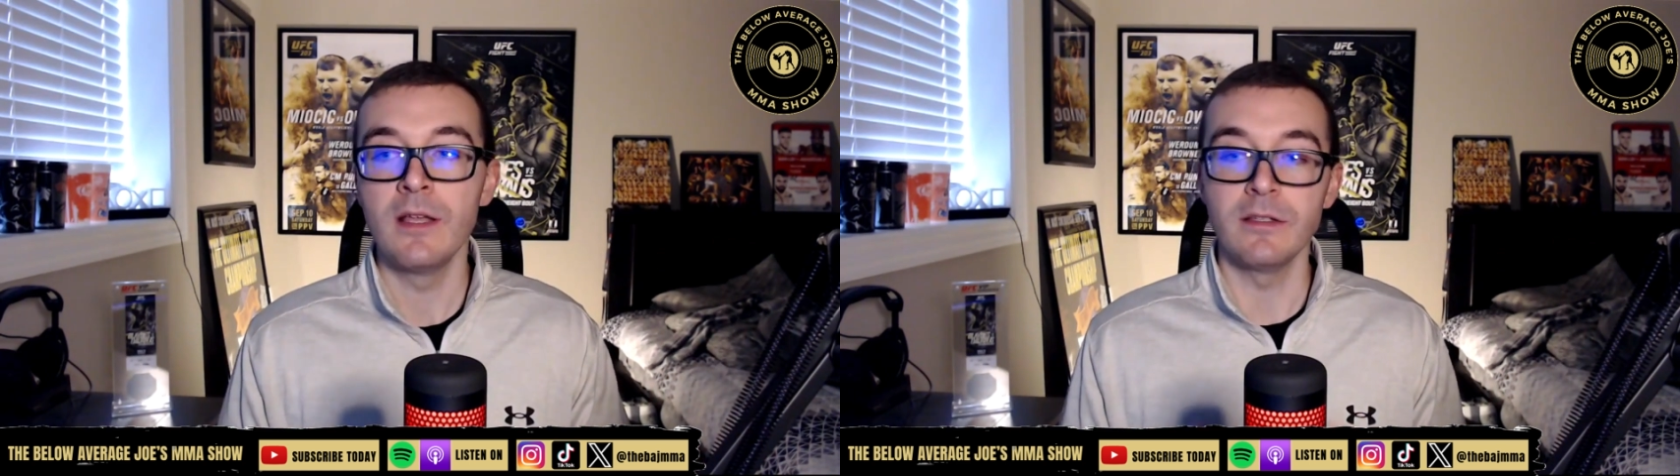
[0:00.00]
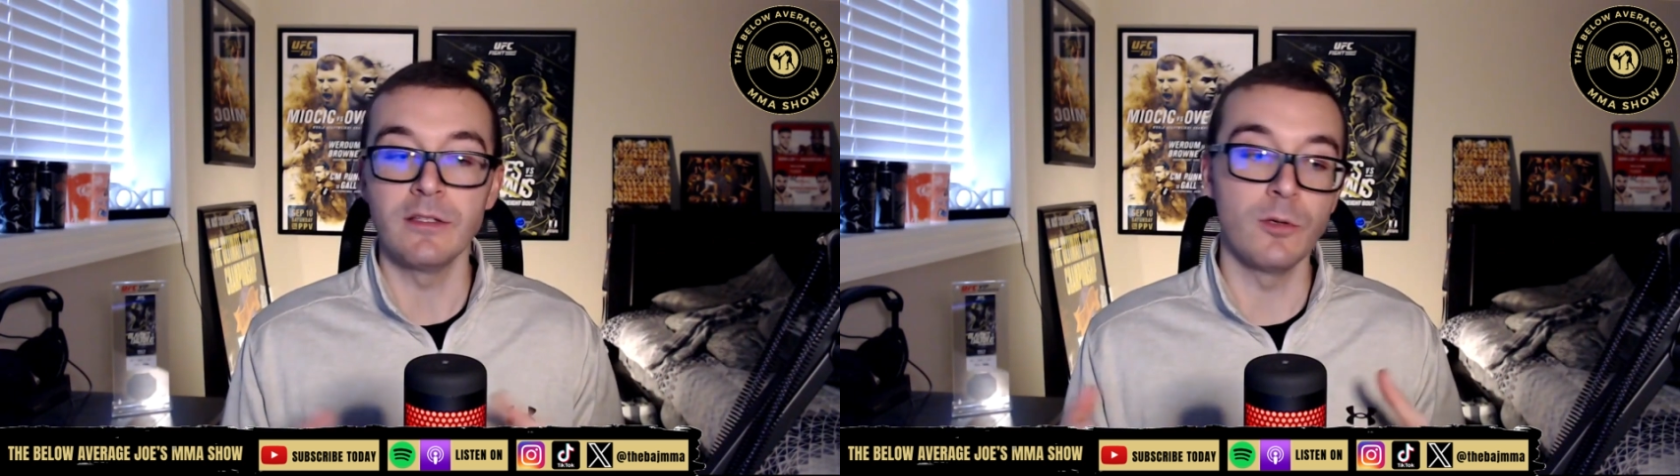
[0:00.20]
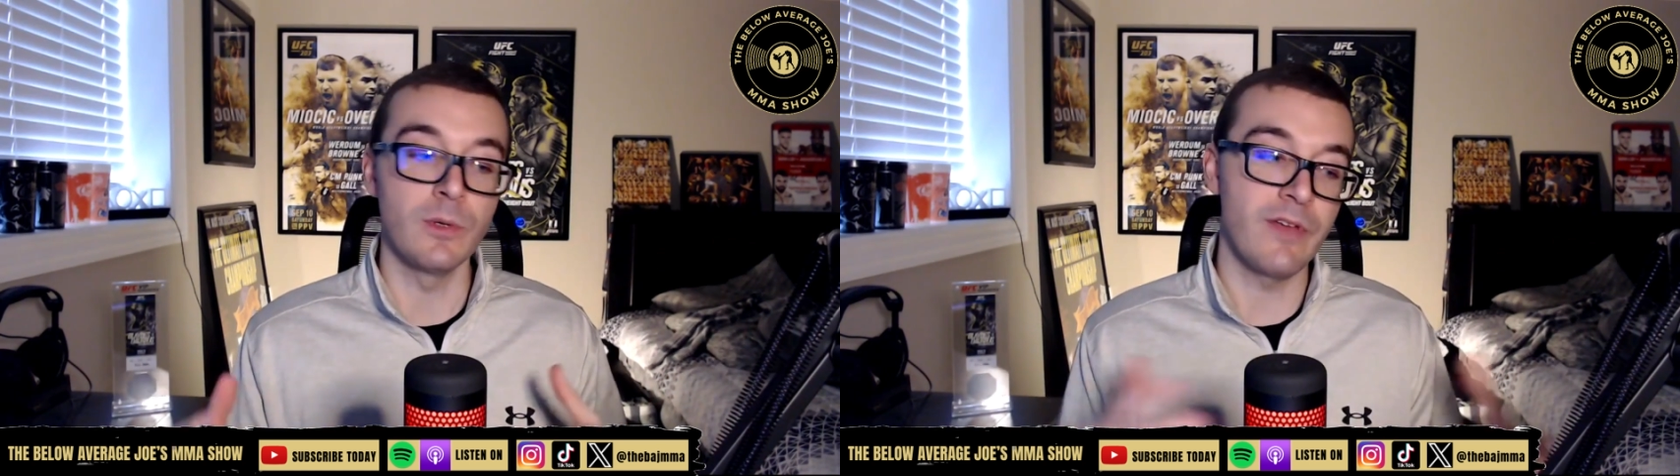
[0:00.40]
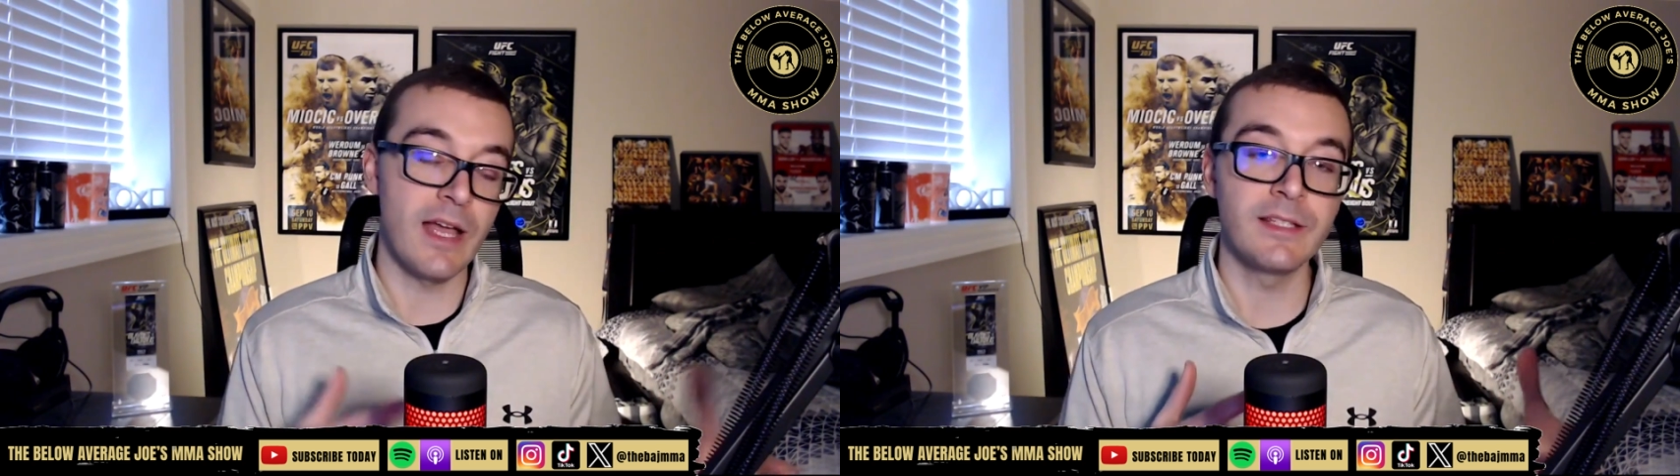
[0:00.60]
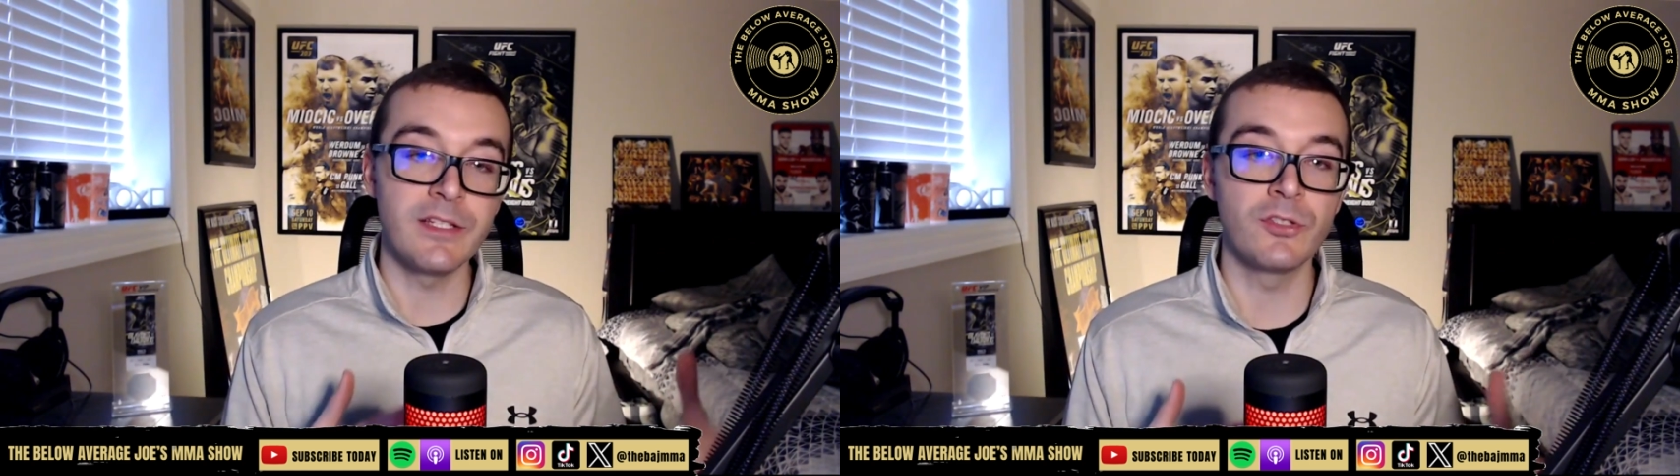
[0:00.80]
We've
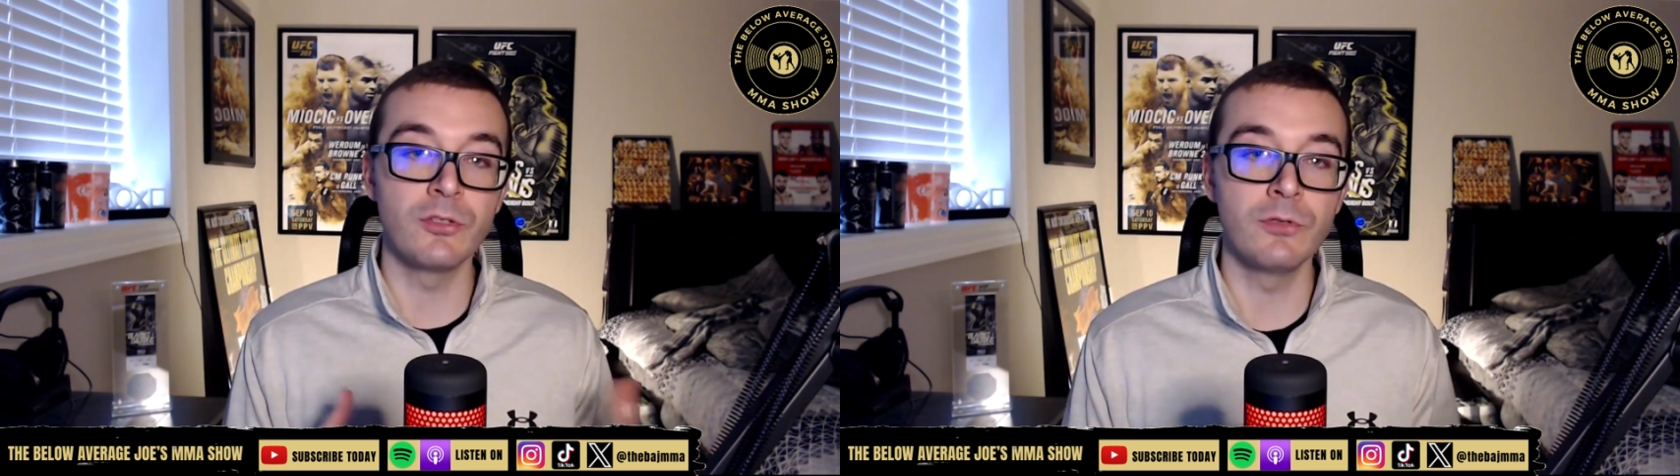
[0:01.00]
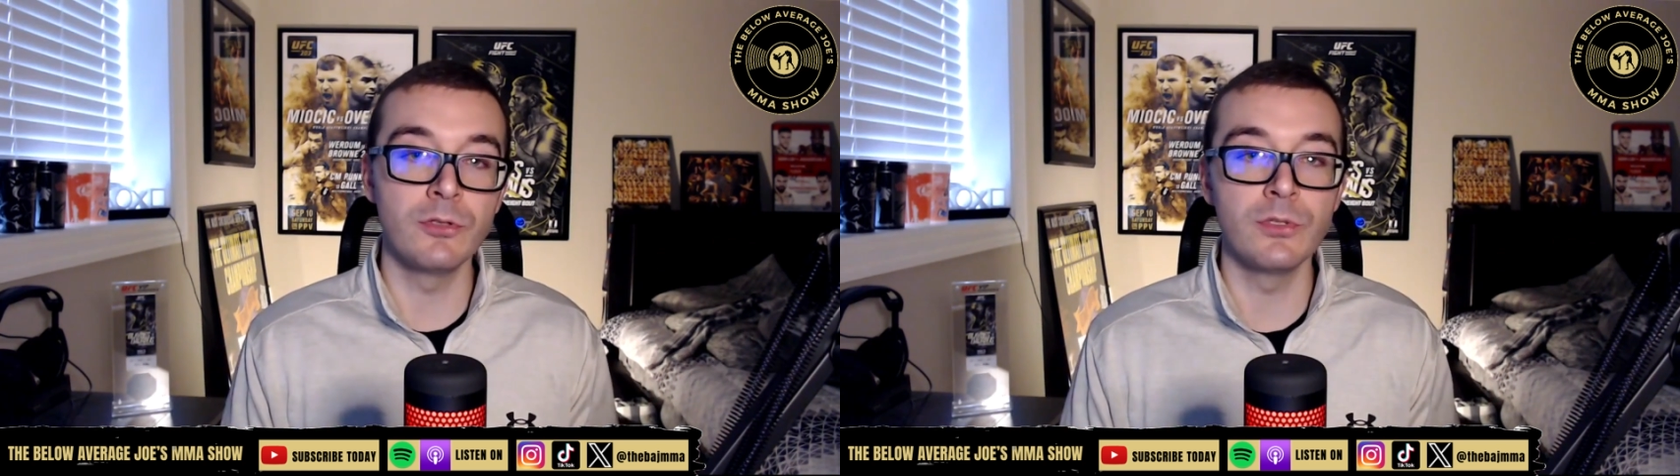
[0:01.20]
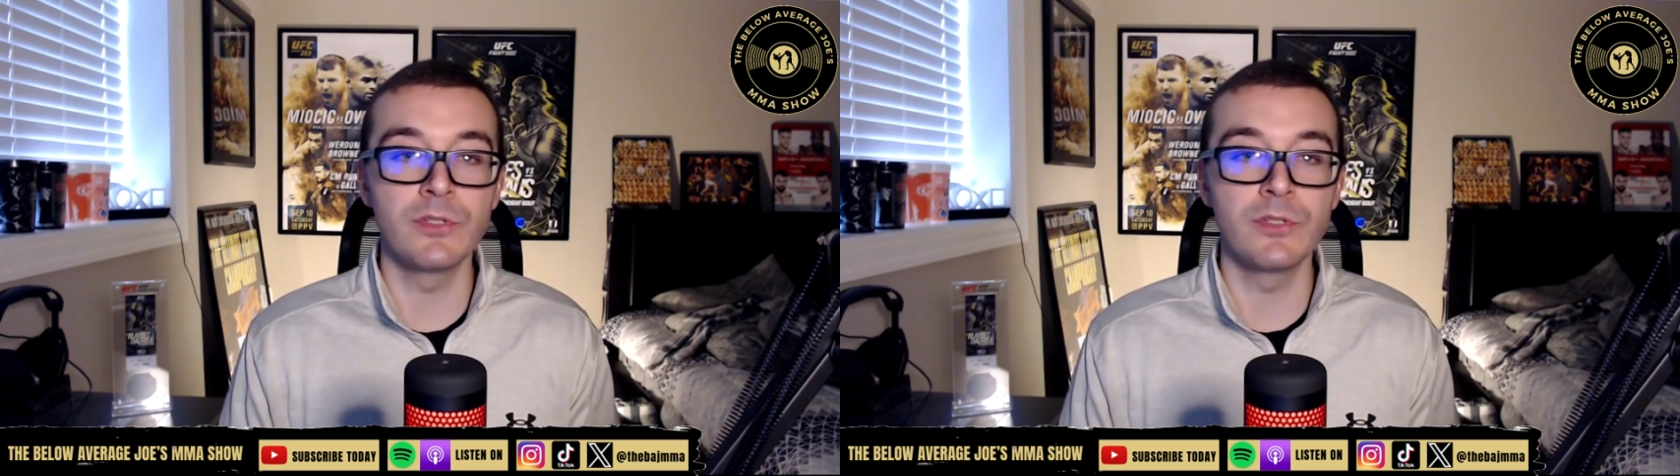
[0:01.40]
had these 2 huge